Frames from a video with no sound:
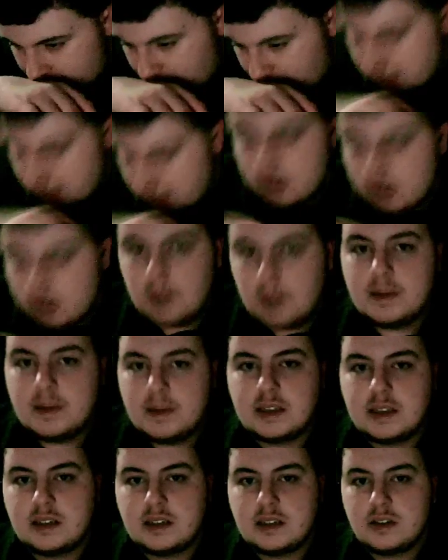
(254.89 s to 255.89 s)
It's not a
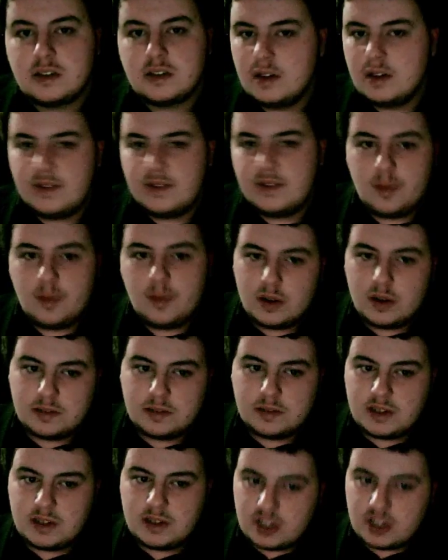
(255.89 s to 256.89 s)
beast, so even if it was a
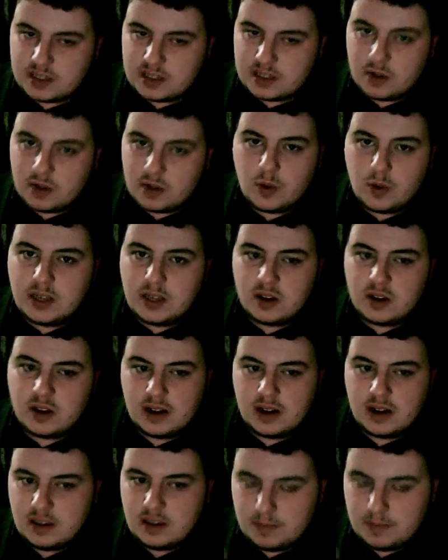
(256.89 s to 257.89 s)
beast, you could still go easy on
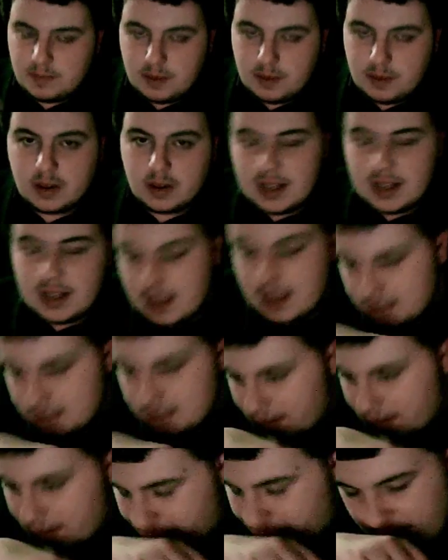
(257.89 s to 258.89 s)
it and you, people would like it. Is
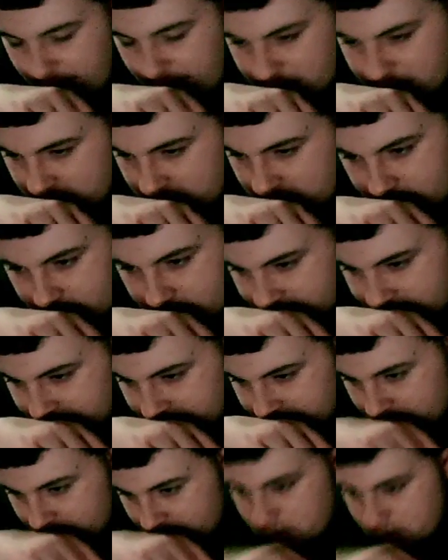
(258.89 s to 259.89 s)
that fresh?
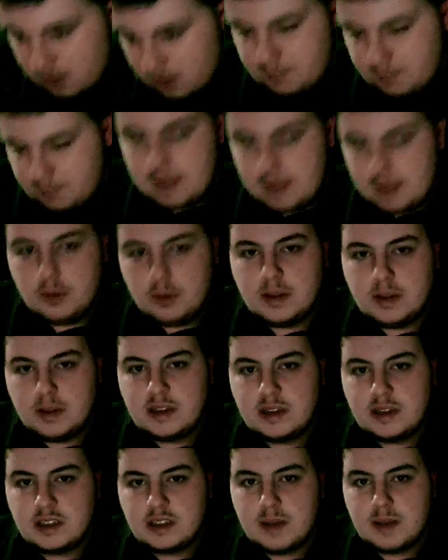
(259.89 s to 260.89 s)
Sort of
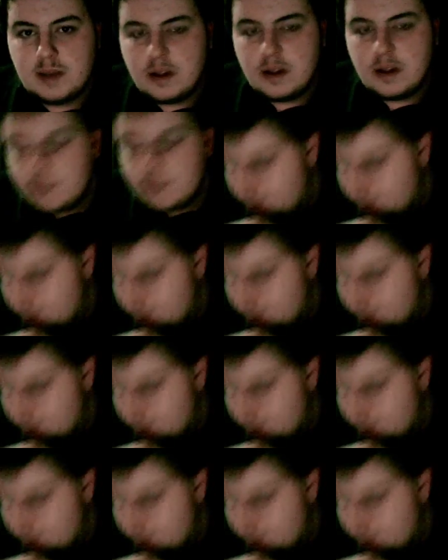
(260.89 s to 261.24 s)
people-pleasing smell?